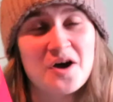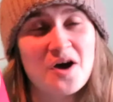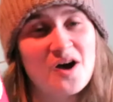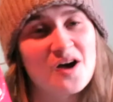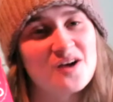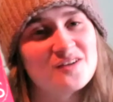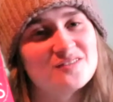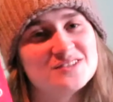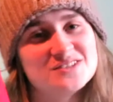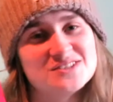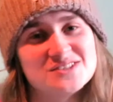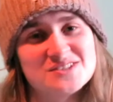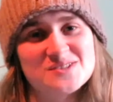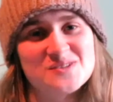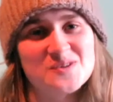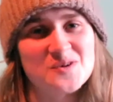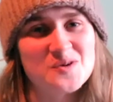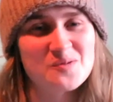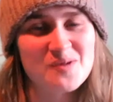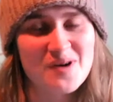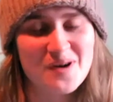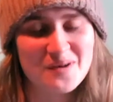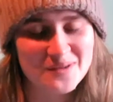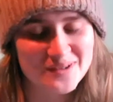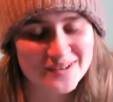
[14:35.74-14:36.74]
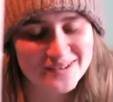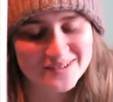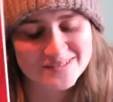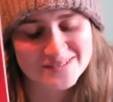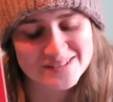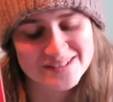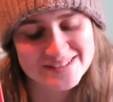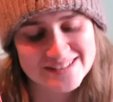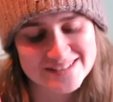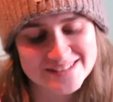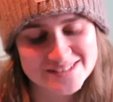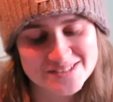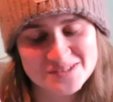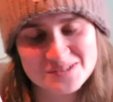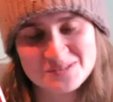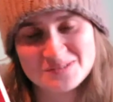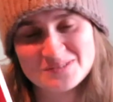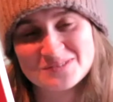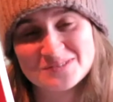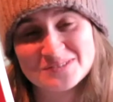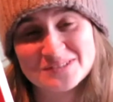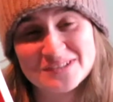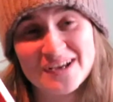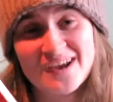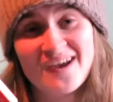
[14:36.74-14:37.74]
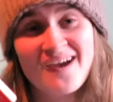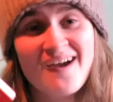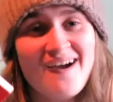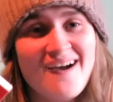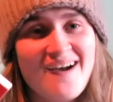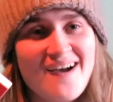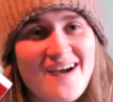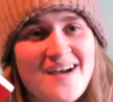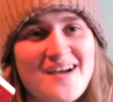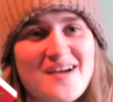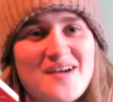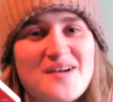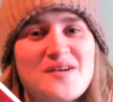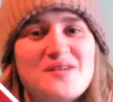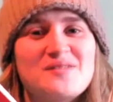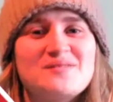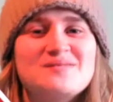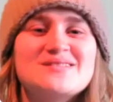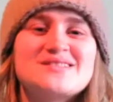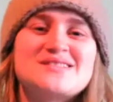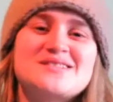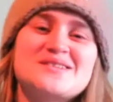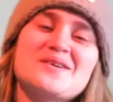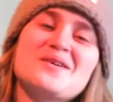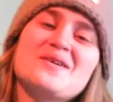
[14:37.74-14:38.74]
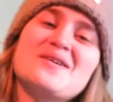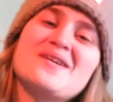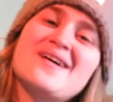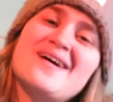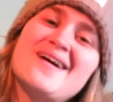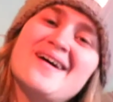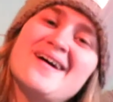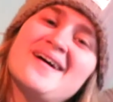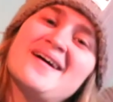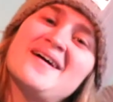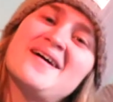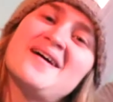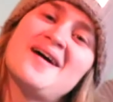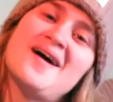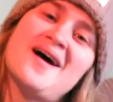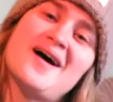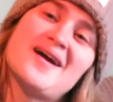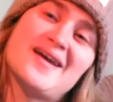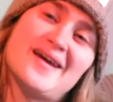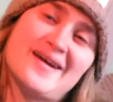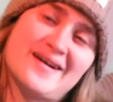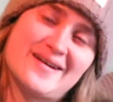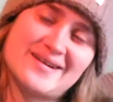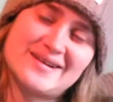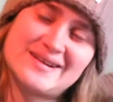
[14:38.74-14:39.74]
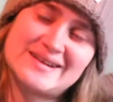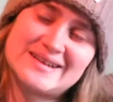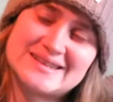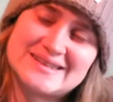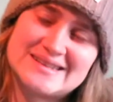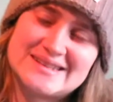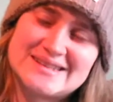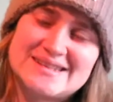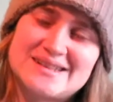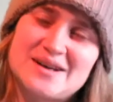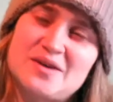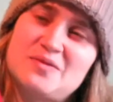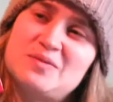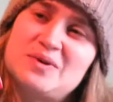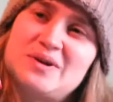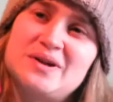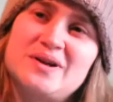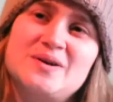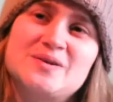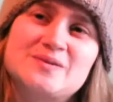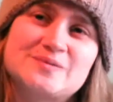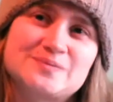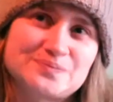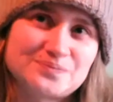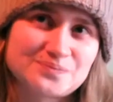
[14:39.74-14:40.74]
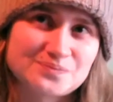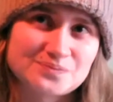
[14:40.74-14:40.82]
I've just thought about it anyway, it's extremely funny. So yeah, I'll link it down below.